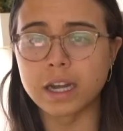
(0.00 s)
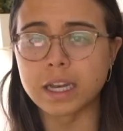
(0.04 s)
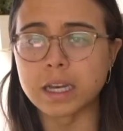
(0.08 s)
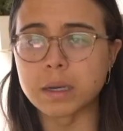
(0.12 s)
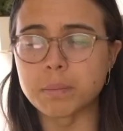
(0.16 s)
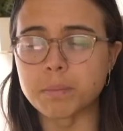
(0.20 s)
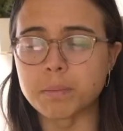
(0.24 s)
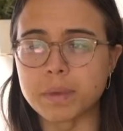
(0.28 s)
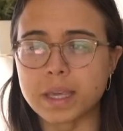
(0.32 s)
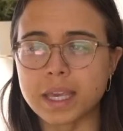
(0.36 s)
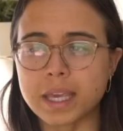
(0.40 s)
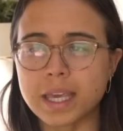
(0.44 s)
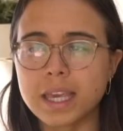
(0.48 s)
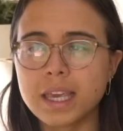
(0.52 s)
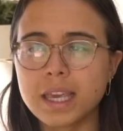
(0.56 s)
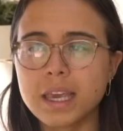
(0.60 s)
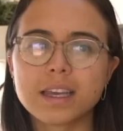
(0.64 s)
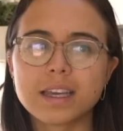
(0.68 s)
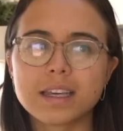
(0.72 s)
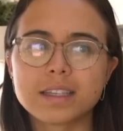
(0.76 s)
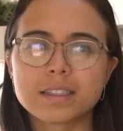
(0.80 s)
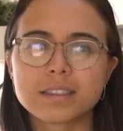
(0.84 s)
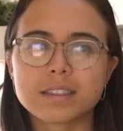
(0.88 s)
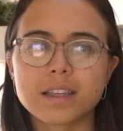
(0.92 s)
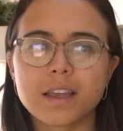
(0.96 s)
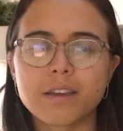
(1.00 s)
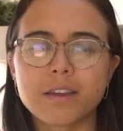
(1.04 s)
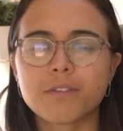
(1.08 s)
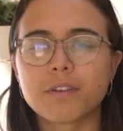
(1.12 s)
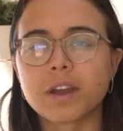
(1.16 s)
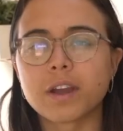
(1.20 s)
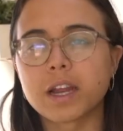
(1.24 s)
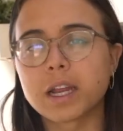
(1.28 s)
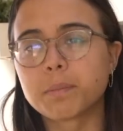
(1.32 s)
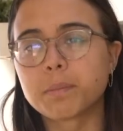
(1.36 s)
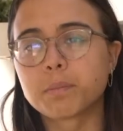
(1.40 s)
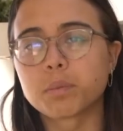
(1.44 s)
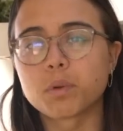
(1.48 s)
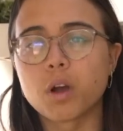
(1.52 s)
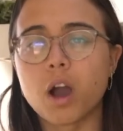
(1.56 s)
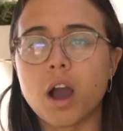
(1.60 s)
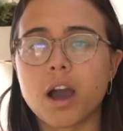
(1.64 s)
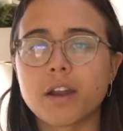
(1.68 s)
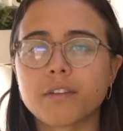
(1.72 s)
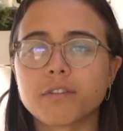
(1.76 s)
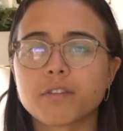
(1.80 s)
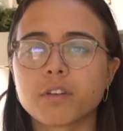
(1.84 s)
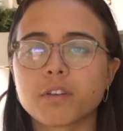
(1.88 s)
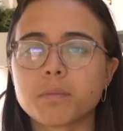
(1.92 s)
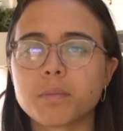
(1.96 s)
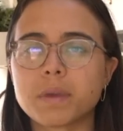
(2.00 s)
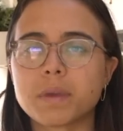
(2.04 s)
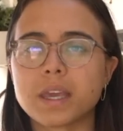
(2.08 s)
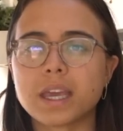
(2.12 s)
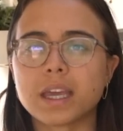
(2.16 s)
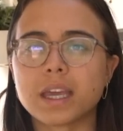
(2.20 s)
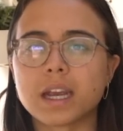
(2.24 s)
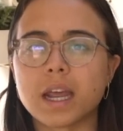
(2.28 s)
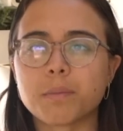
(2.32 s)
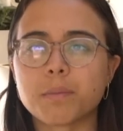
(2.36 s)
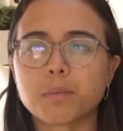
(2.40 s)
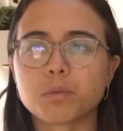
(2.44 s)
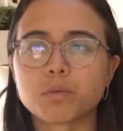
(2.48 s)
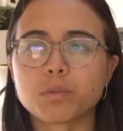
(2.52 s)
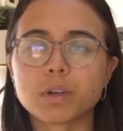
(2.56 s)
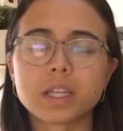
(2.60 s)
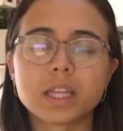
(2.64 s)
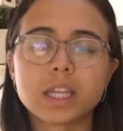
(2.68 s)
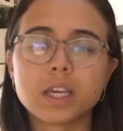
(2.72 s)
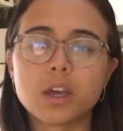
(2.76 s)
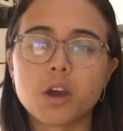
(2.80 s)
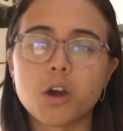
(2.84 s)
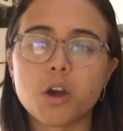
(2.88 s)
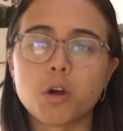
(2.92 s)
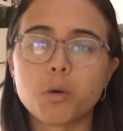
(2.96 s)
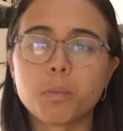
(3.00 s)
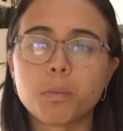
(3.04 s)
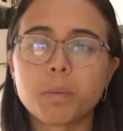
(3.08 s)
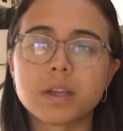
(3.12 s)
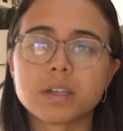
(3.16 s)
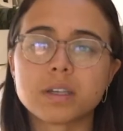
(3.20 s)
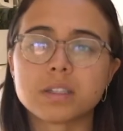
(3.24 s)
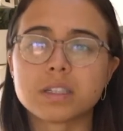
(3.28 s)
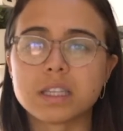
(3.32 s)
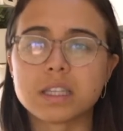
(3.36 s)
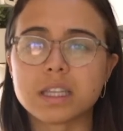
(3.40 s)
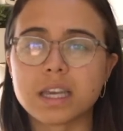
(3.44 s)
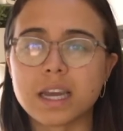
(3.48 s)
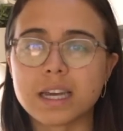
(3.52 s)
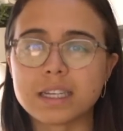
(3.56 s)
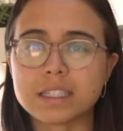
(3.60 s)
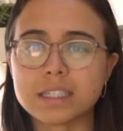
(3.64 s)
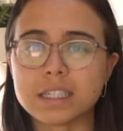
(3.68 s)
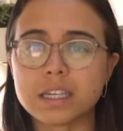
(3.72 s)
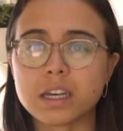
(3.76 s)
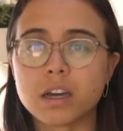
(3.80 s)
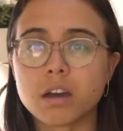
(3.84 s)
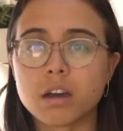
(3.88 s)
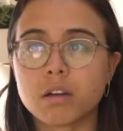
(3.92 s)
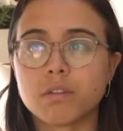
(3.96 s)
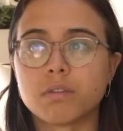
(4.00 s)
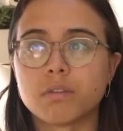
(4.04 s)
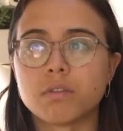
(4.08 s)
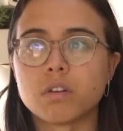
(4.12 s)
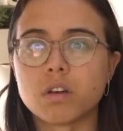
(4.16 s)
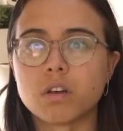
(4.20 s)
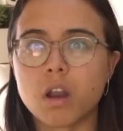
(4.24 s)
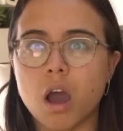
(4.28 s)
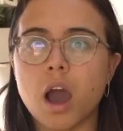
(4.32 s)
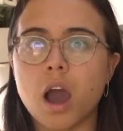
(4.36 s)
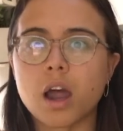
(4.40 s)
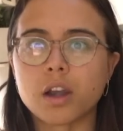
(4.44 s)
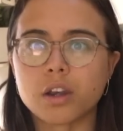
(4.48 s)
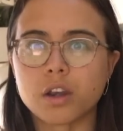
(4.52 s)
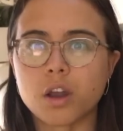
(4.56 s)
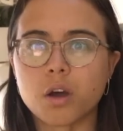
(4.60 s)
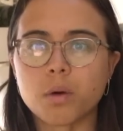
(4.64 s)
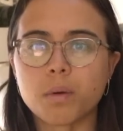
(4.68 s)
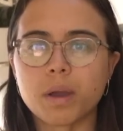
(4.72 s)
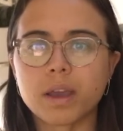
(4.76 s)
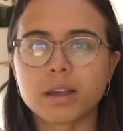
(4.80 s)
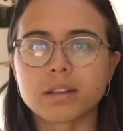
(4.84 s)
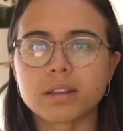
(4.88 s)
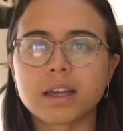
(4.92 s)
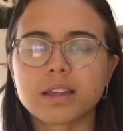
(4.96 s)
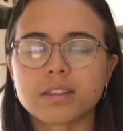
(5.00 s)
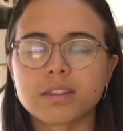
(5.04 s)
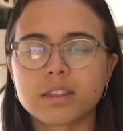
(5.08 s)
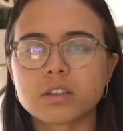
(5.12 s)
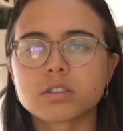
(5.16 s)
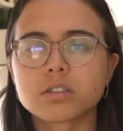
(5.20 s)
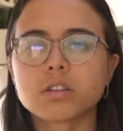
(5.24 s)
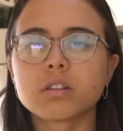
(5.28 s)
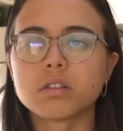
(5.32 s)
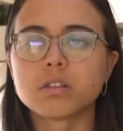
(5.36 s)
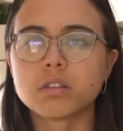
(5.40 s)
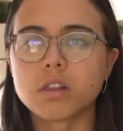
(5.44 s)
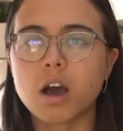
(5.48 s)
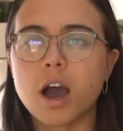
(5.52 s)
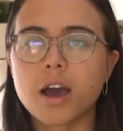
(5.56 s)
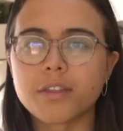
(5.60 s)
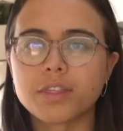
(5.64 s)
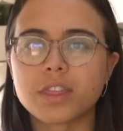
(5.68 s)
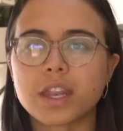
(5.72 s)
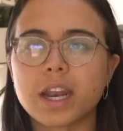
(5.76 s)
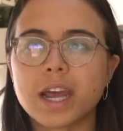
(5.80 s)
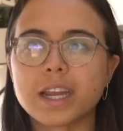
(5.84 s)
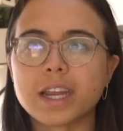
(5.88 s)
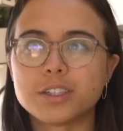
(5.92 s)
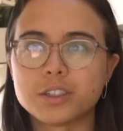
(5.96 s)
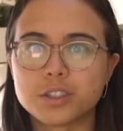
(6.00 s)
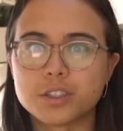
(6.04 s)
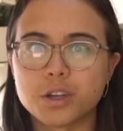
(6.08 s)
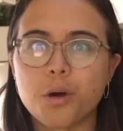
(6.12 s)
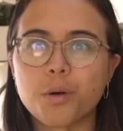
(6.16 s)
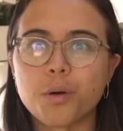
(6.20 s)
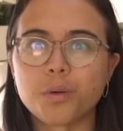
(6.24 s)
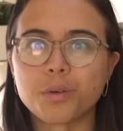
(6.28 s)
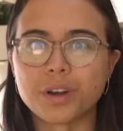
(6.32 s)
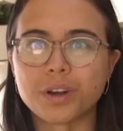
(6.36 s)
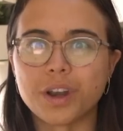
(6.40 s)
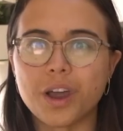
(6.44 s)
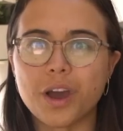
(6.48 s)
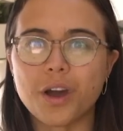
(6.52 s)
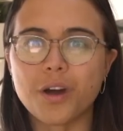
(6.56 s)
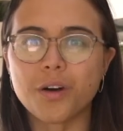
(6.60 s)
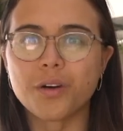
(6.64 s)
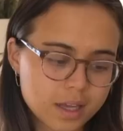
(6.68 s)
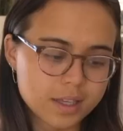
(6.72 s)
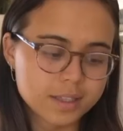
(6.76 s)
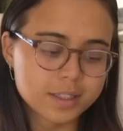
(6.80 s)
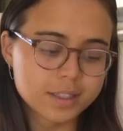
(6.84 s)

in me. It's like very broad for me, and I'm really open to the idea of not knowing. Like there's a lot that I don't know.